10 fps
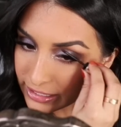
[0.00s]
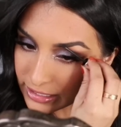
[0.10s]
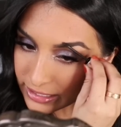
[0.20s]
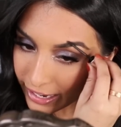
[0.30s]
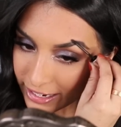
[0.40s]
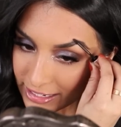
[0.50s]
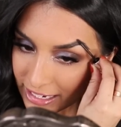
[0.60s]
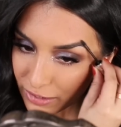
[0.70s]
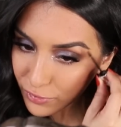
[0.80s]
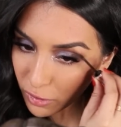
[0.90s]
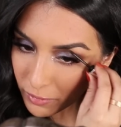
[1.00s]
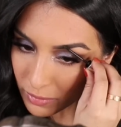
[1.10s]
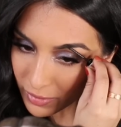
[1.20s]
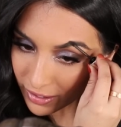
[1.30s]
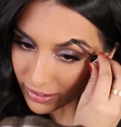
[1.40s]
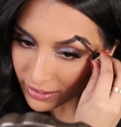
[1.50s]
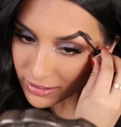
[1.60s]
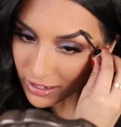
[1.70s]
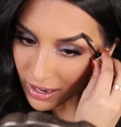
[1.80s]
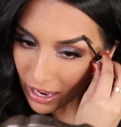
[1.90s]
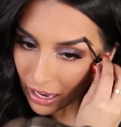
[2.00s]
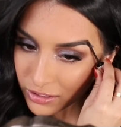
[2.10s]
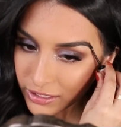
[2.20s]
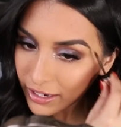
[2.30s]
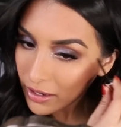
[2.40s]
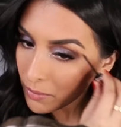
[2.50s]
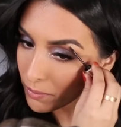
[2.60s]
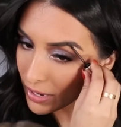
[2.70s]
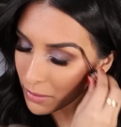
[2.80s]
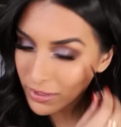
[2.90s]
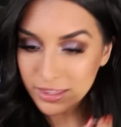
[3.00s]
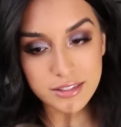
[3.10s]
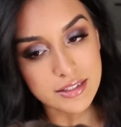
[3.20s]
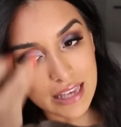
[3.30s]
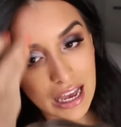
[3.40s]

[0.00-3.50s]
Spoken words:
decided to keep filming because I was like, maybe this is